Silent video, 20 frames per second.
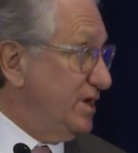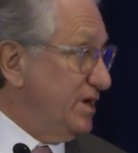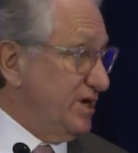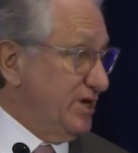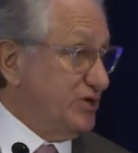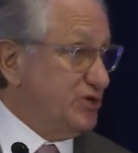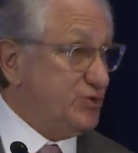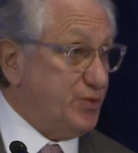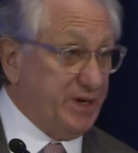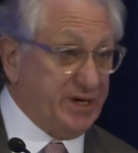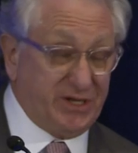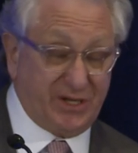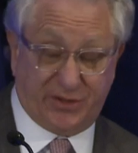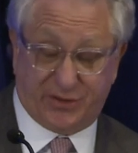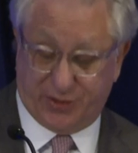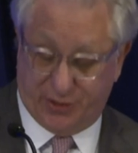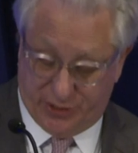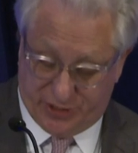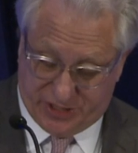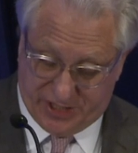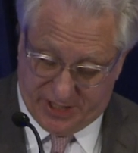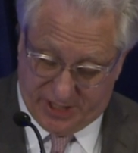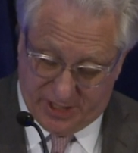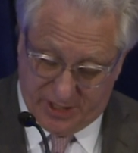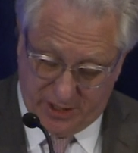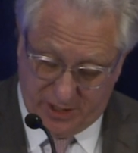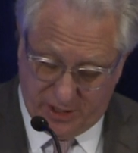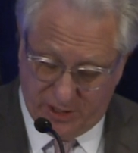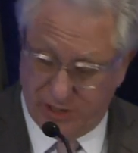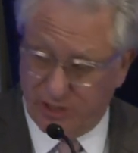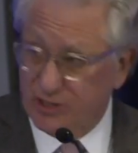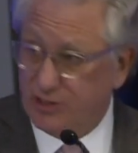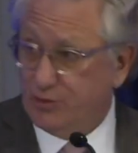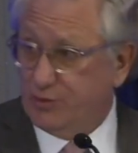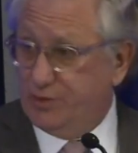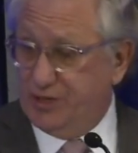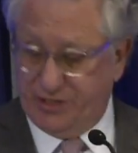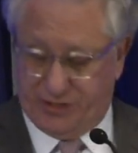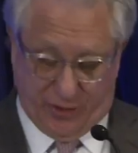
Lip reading: In 2013, we